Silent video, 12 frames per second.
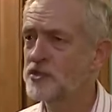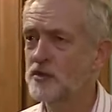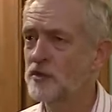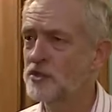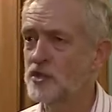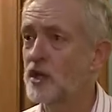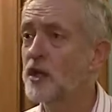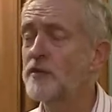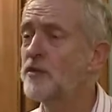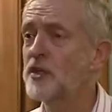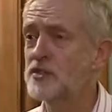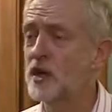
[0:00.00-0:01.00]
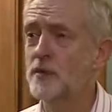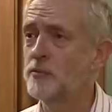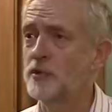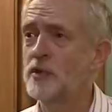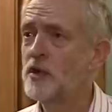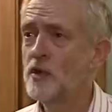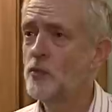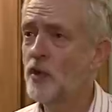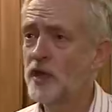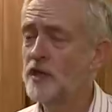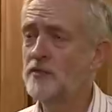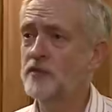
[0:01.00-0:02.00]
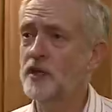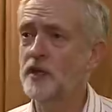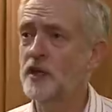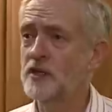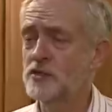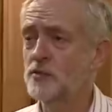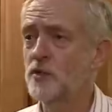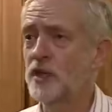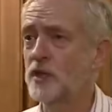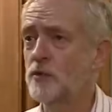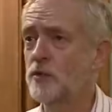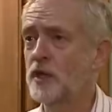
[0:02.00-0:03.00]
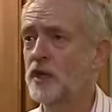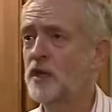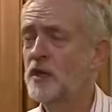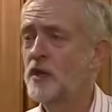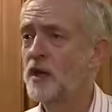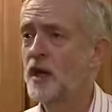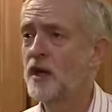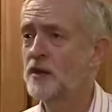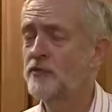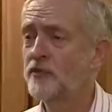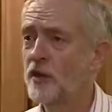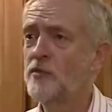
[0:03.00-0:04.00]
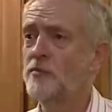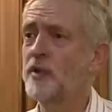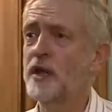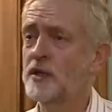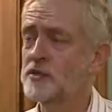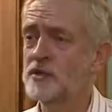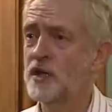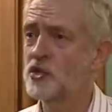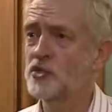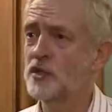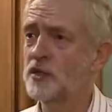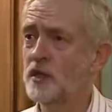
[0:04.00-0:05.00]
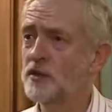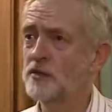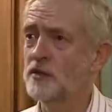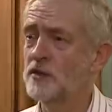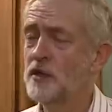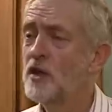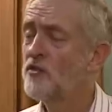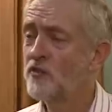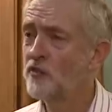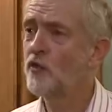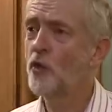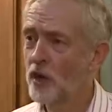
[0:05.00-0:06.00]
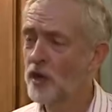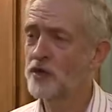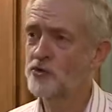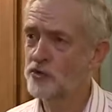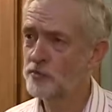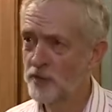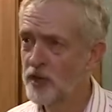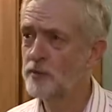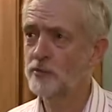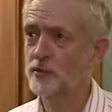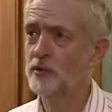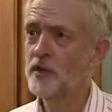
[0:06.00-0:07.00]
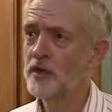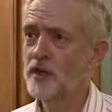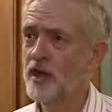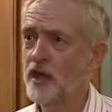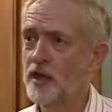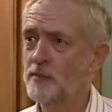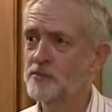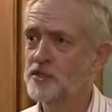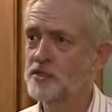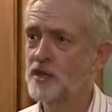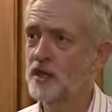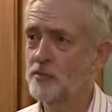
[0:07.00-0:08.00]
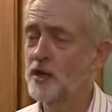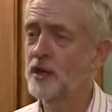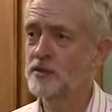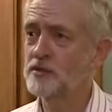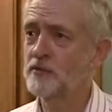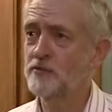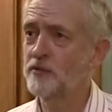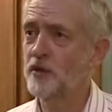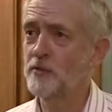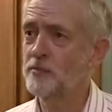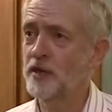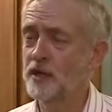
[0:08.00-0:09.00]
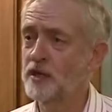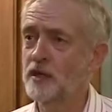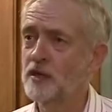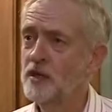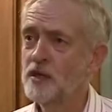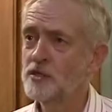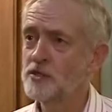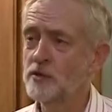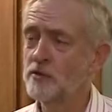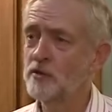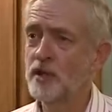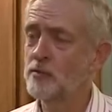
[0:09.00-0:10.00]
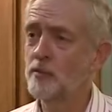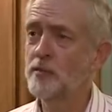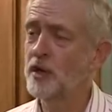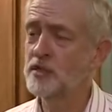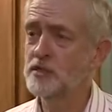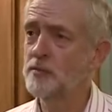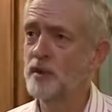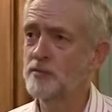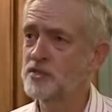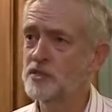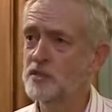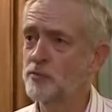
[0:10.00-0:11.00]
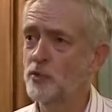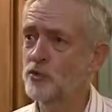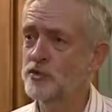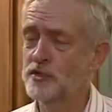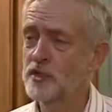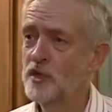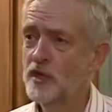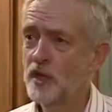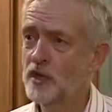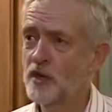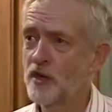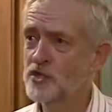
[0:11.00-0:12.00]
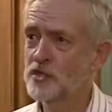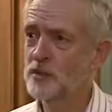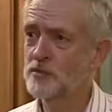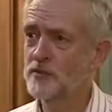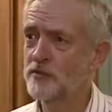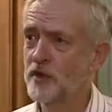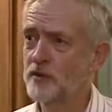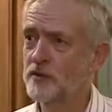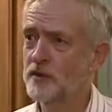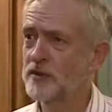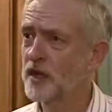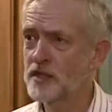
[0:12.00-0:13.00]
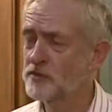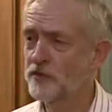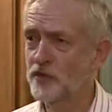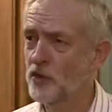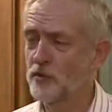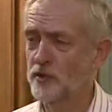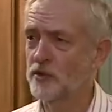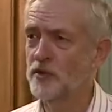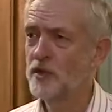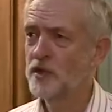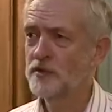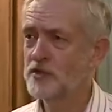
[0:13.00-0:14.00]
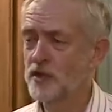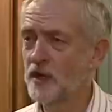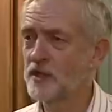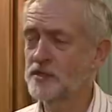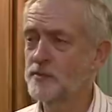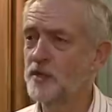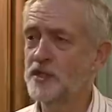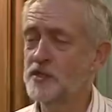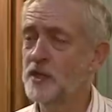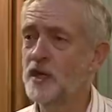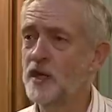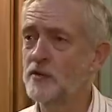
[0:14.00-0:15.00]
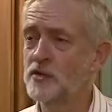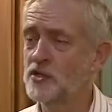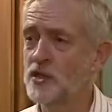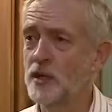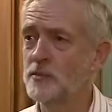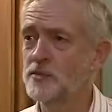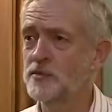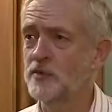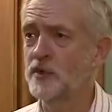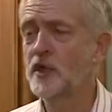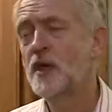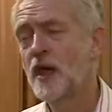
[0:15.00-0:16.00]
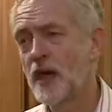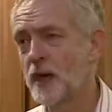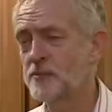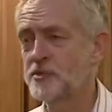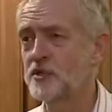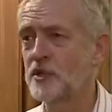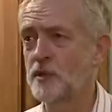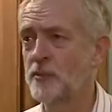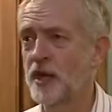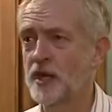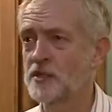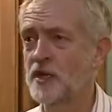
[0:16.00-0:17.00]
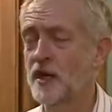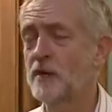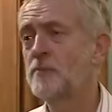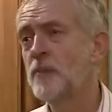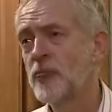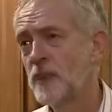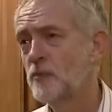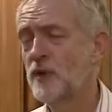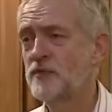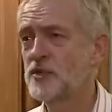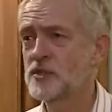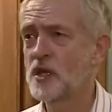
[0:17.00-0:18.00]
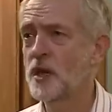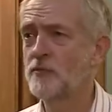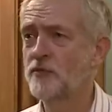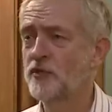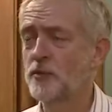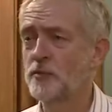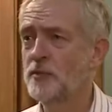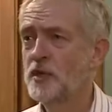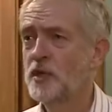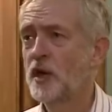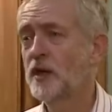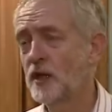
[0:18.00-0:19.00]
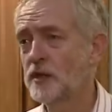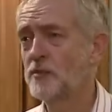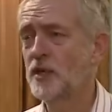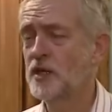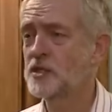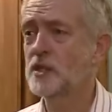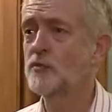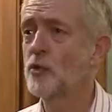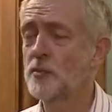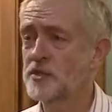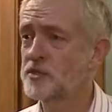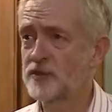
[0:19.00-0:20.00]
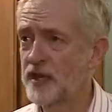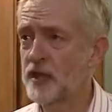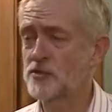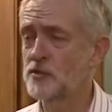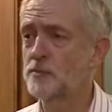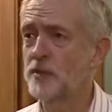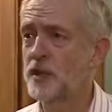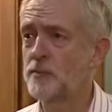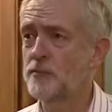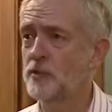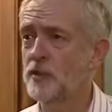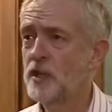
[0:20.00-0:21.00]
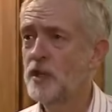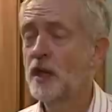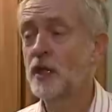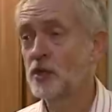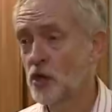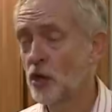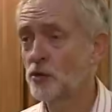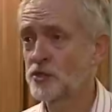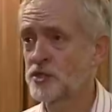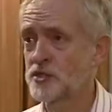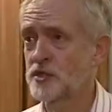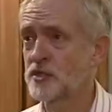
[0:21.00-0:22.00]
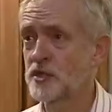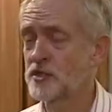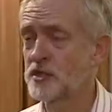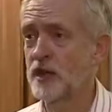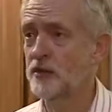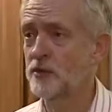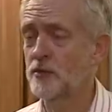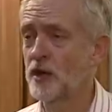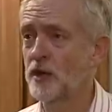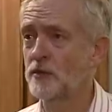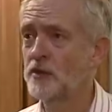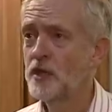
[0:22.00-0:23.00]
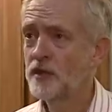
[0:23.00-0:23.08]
astonishing. I'll give you an example. One evening last week, we had a phone bank session in London. 400 people came to take part in phone banking to Labour Party members and supporters, encouraging them to vote. That is phenomenal. Tonight's meeting here in Chelmsford, absolutely packed out. We've just come from another meeting of almost 1,000 people in Colchester, just down the road.